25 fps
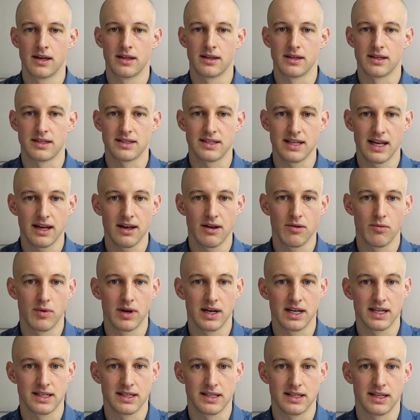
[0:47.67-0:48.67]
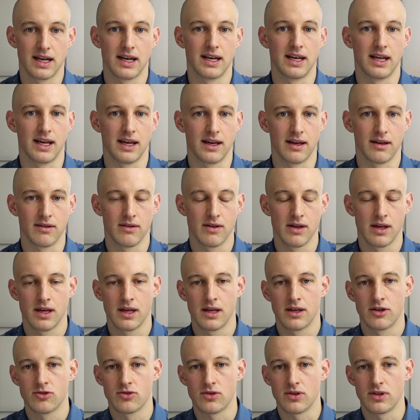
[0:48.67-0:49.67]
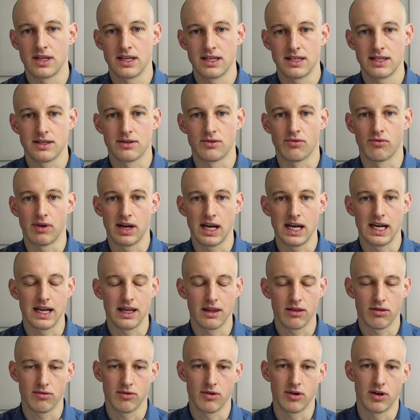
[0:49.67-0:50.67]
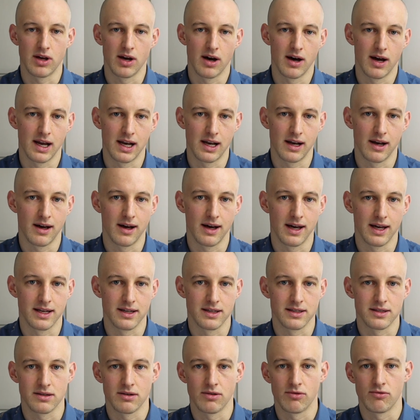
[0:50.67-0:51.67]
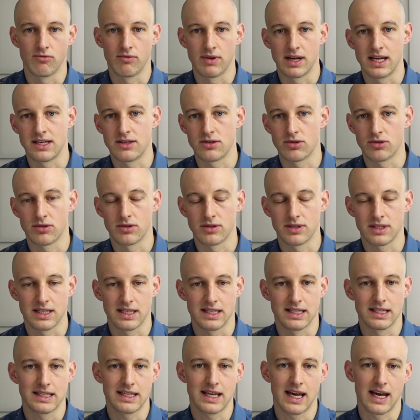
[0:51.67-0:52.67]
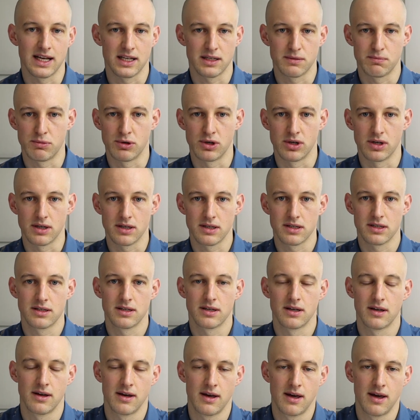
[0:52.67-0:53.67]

The second one is studying. So this is reading through guidelines, resources, textbooks,